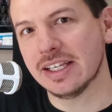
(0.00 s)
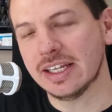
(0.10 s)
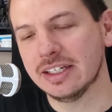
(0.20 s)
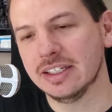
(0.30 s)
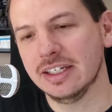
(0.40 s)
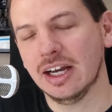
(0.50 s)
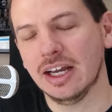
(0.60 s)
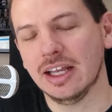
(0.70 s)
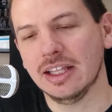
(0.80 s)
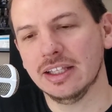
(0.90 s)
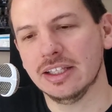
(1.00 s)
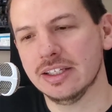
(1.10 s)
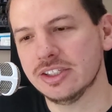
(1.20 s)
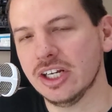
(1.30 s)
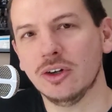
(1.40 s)
Like
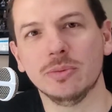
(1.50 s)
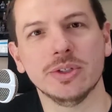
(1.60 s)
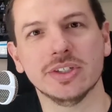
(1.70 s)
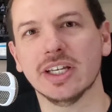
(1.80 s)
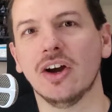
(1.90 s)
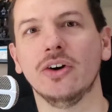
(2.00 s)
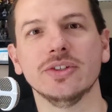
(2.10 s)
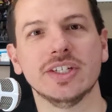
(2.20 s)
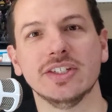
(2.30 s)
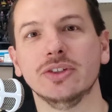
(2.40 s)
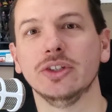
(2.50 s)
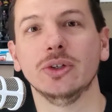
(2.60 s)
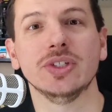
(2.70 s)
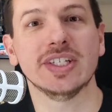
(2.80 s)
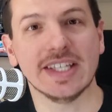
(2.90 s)
Chet Holmes used to say, all sizzle,
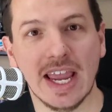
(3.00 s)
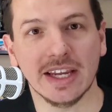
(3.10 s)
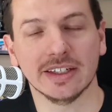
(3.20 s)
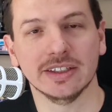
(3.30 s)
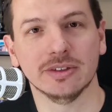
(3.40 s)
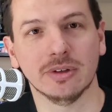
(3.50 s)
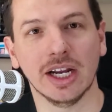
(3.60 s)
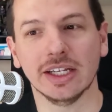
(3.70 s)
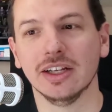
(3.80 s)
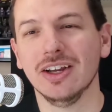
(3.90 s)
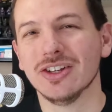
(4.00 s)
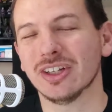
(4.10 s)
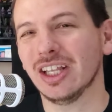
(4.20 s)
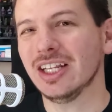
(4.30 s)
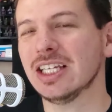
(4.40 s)
no steak, right?
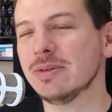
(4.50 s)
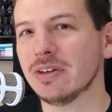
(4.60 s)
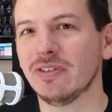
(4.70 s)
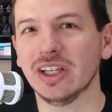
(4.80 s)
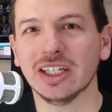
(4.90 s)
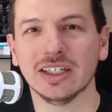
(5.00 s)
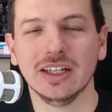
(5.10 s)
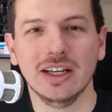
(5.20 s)
So a lot of times I feel like